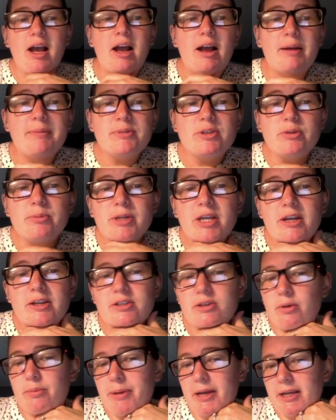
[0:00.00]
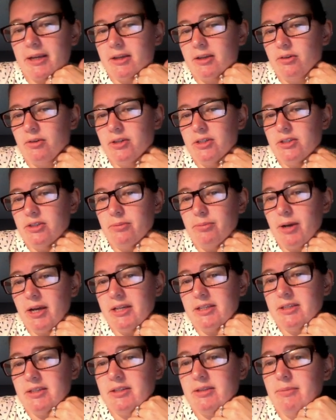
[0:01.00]
So because OPEC increased their
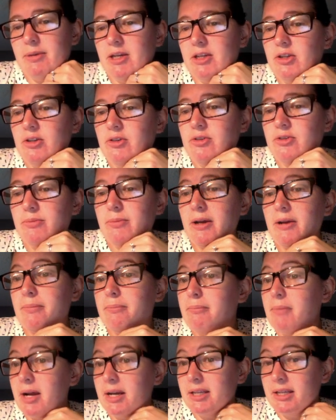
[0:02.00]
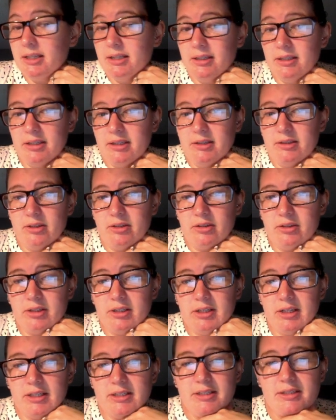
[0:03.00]
prices, they made a huge amount of money in the early
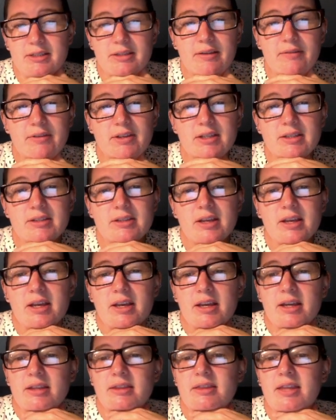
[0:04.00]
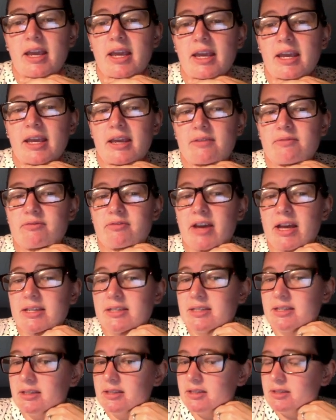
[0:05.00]
1970s. They
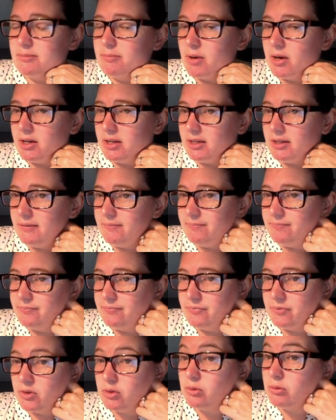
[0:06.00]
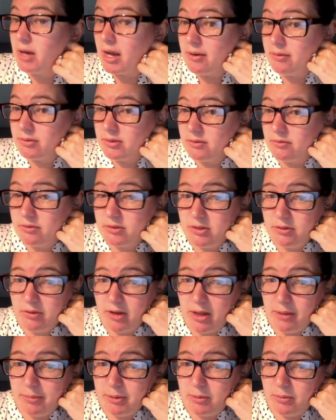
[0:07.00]
invested this money throughout the
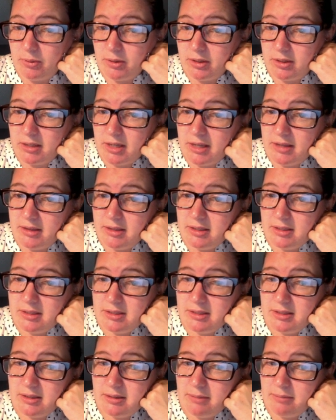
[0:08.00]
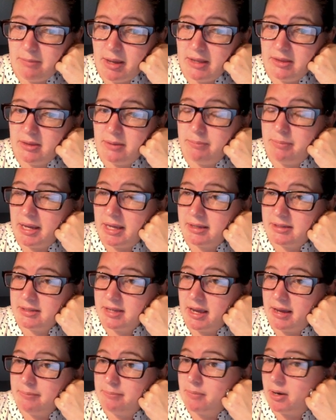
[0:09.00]
developing world, and this meant the banks
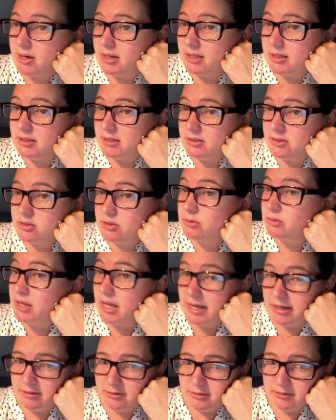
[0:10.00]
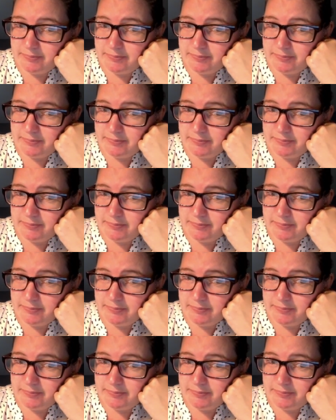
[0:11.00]
had money to lend.